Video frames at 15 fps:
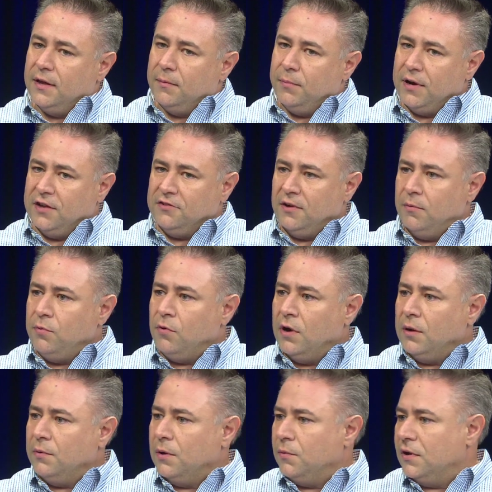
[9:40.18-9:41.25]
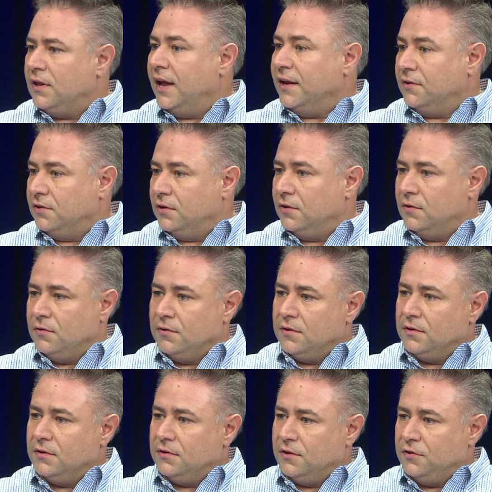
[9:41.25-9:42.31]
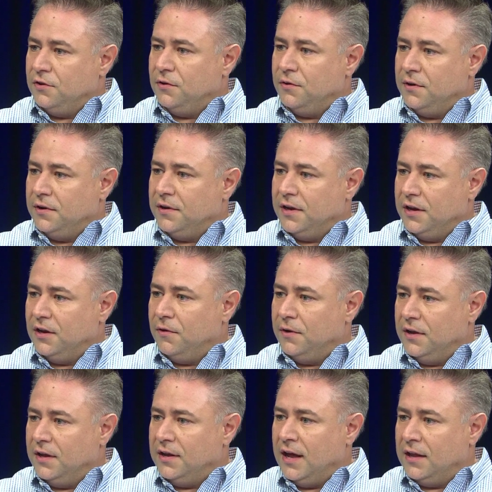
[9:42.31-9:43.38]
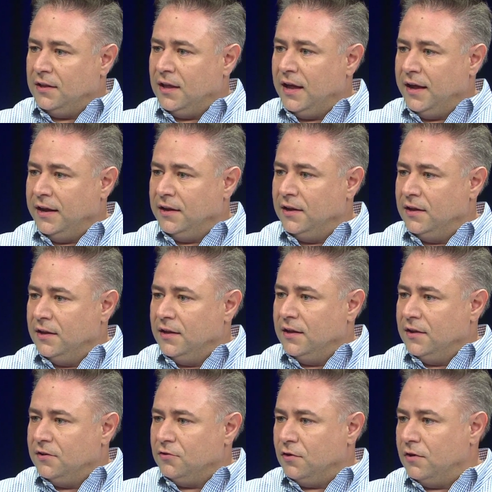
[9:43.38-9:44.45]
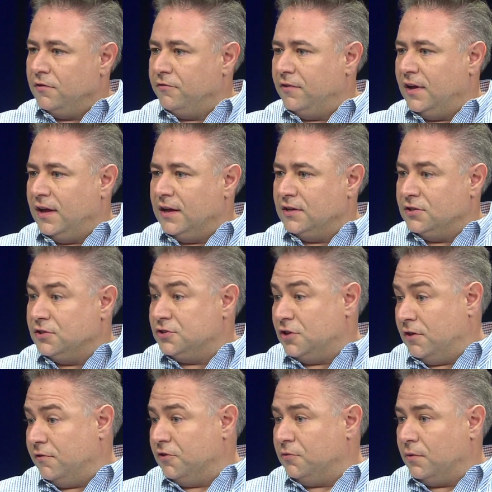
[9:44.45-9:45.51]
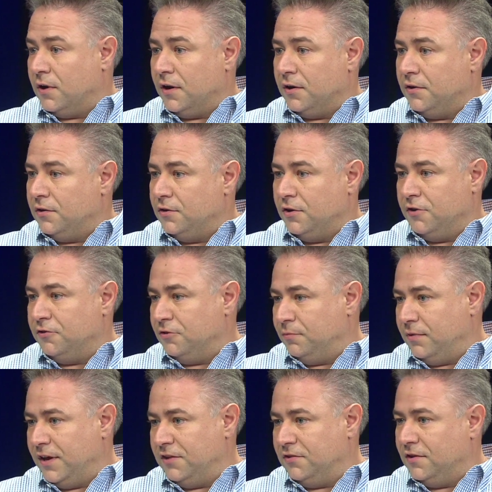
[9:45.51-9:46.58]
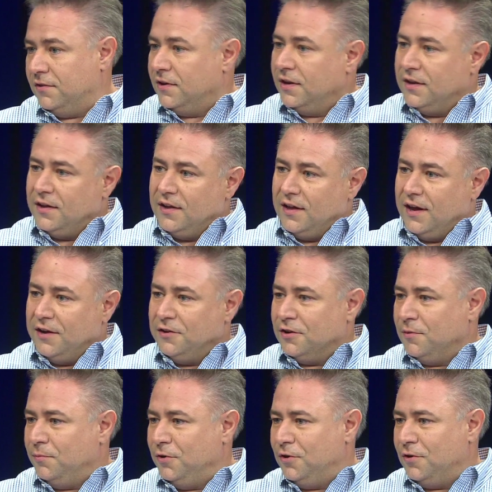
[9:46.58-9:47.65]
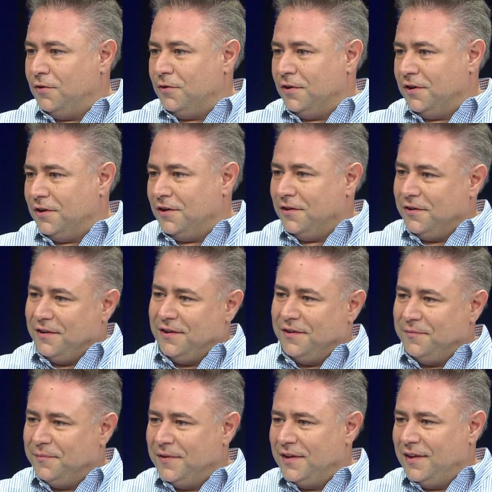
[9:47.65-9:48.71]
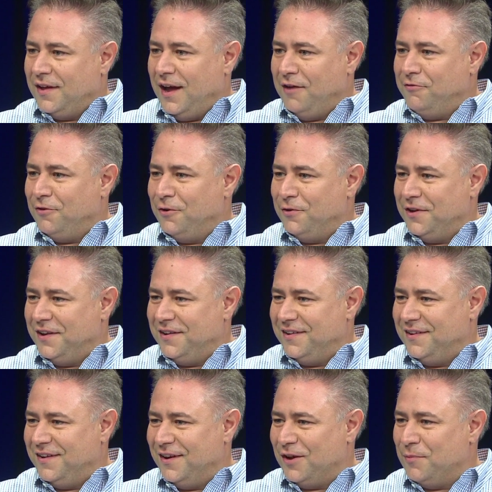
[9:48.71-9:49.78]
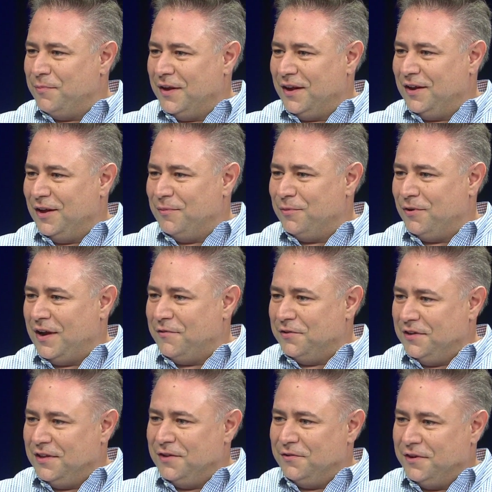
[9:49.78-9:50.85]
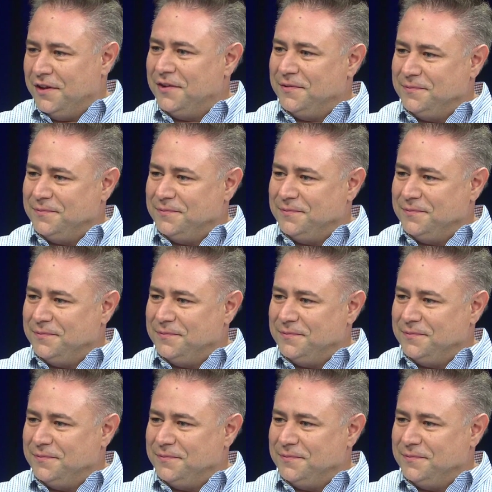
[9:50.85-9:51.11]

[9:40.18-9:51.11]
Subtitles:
But at some point, we would like to do an online sort of service where you can just place it on your computer or your iPhone and come pick it up or have it delivered.